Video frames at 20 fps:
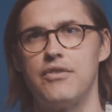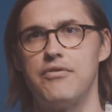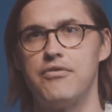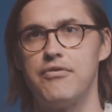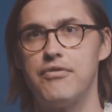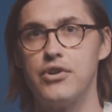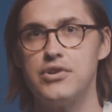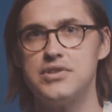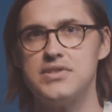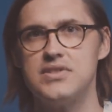the
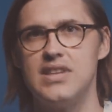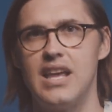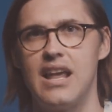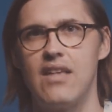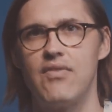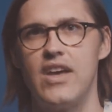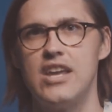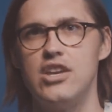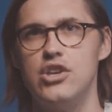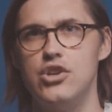first
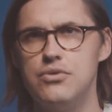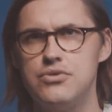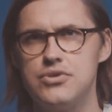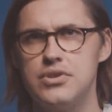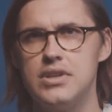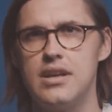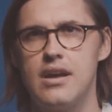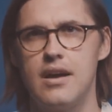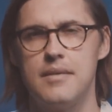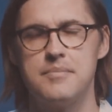thing that
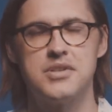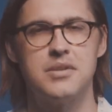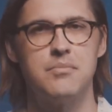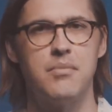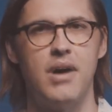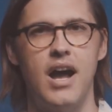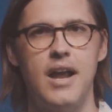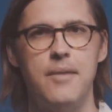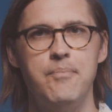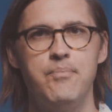usually comes to
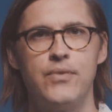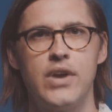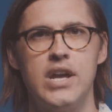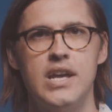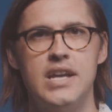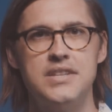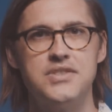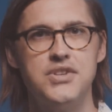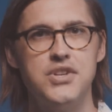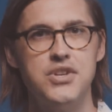mind
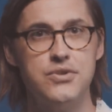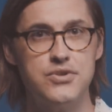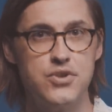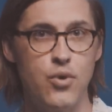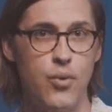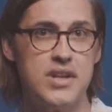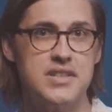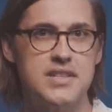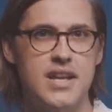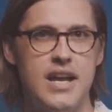is to use
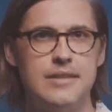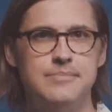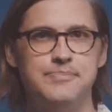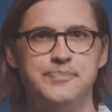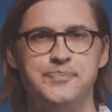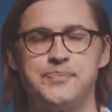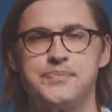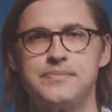QuickTime